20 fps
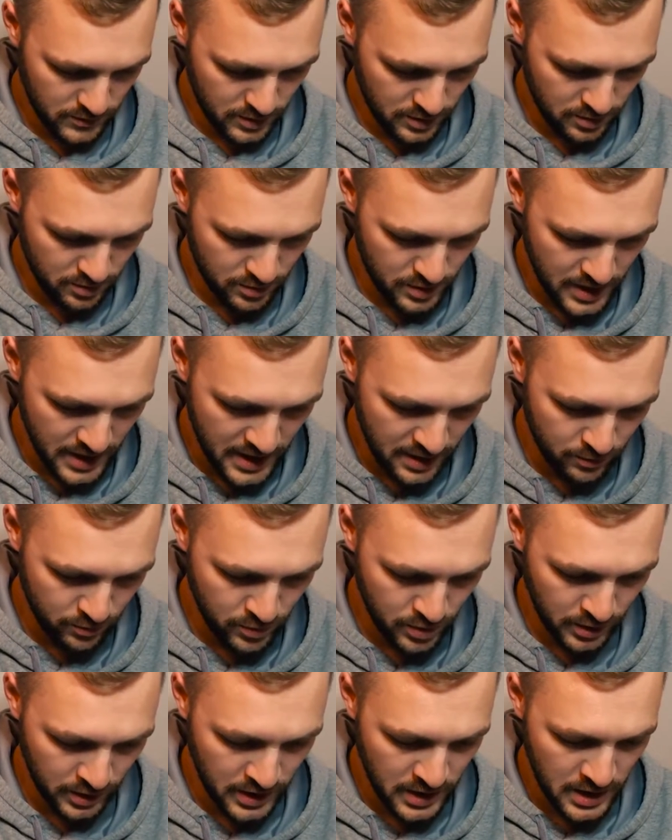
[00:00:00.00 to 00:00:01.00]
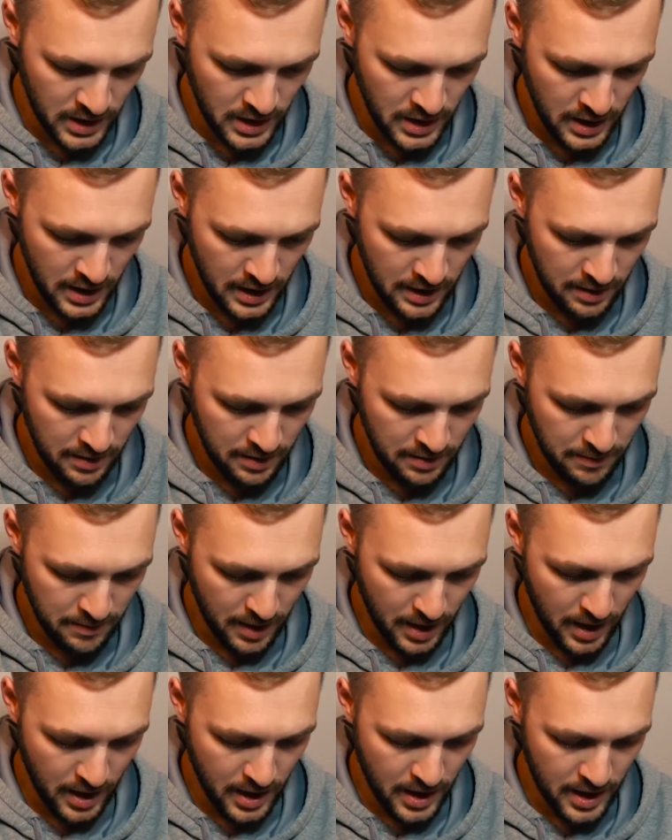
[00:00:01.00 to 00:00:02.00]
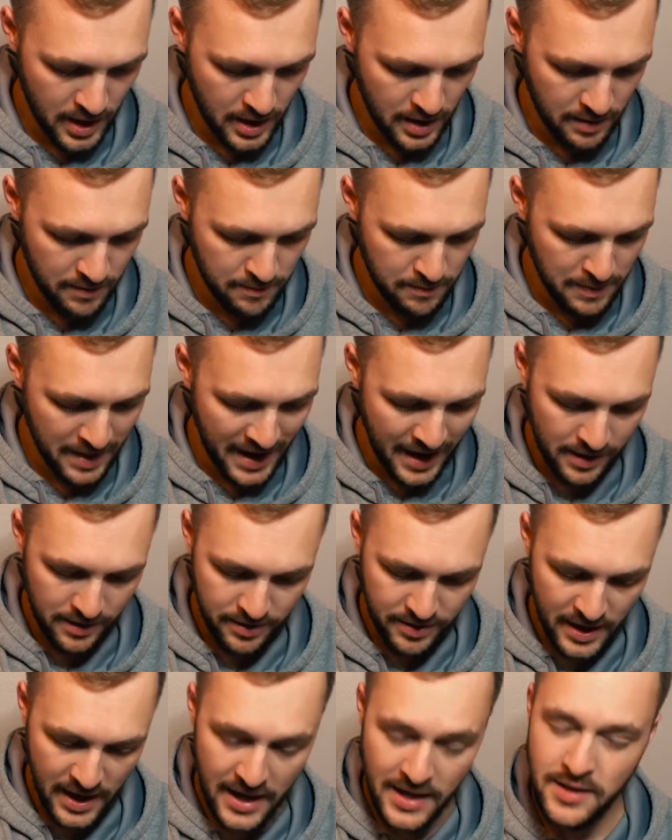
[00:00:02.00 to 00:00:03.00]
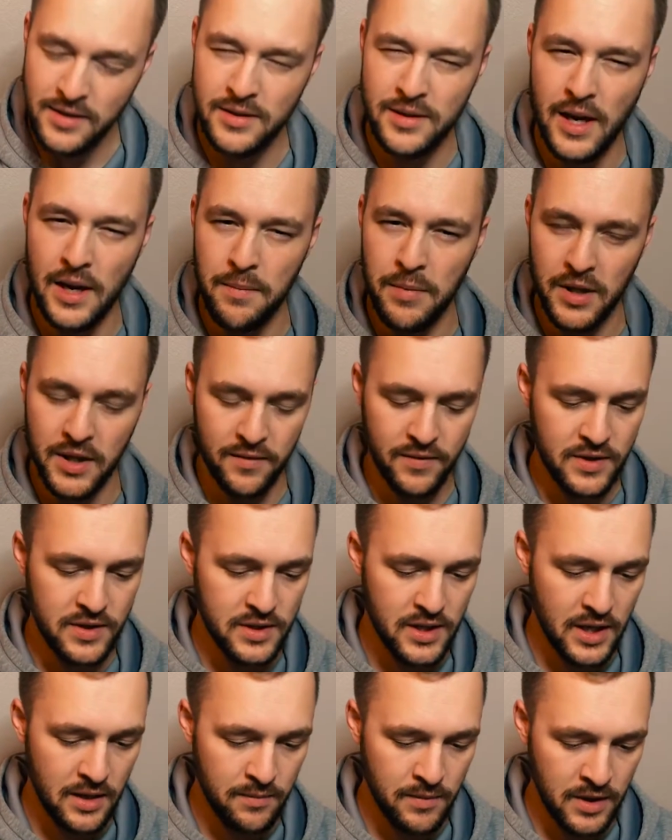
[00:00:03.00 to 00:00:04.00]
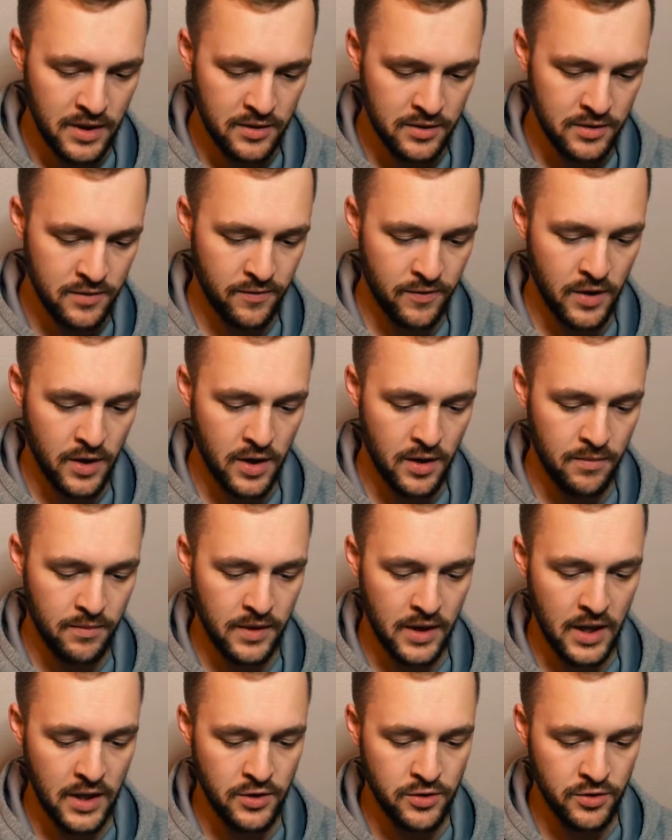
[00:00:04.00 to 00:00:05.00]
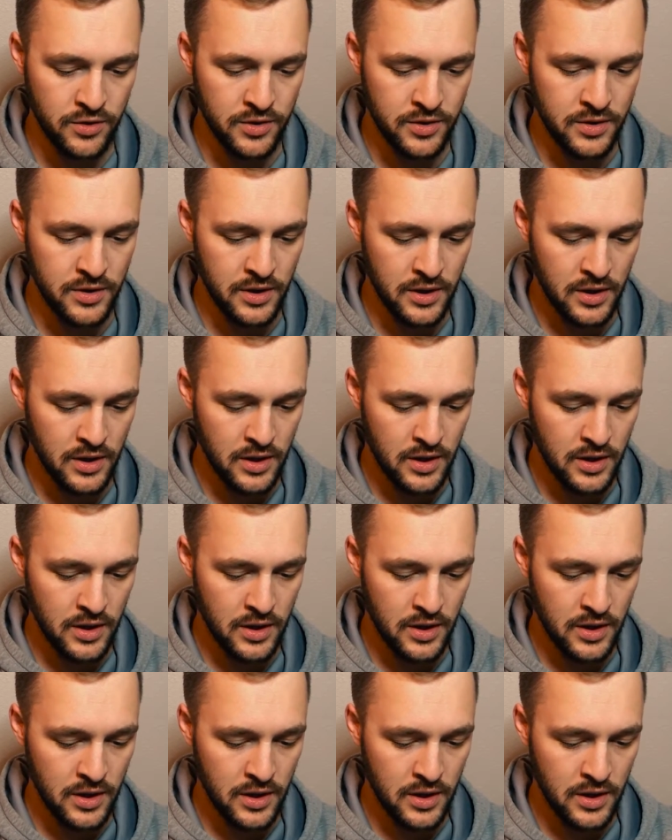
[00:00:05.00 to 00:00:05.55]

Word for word: All right, rookie uh, Matt Thaiss, I believe his name is, from the Angels.